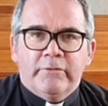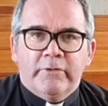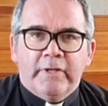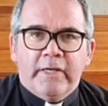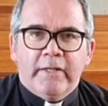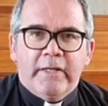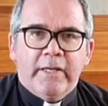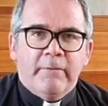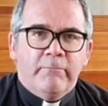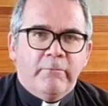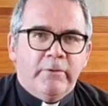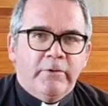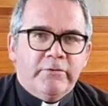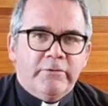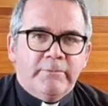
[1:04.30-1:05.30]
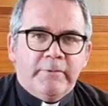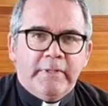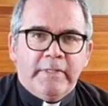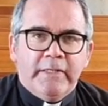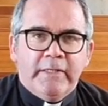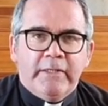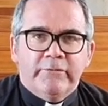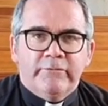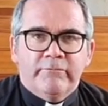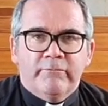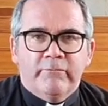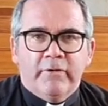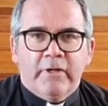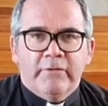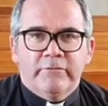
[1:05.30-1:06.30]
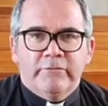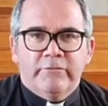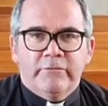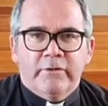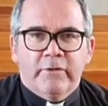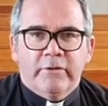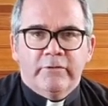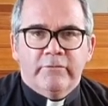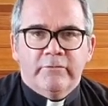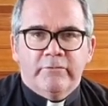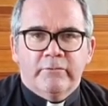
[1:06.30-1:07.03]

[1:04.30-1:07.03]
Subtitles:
together in worship here at St. Francis Church.